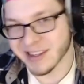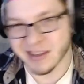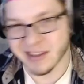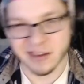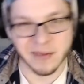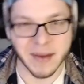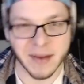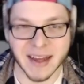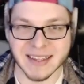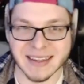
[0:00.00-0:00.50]

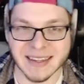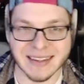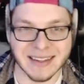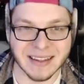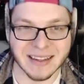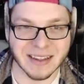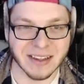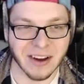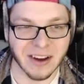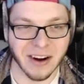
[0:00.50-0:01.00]
Tobias
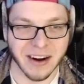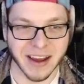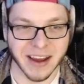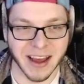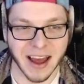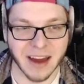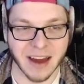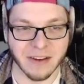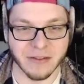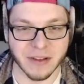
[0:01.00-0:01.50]
isn't starting,
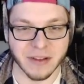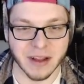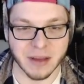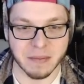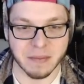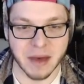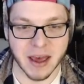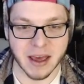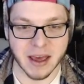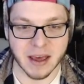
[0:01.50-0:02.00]
I don't feel like
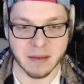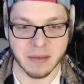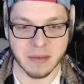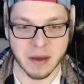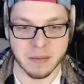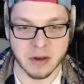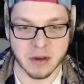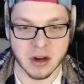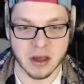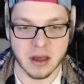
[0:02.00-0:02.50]
paying him that
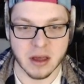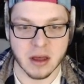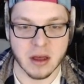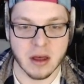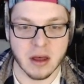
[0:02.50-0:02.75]
money.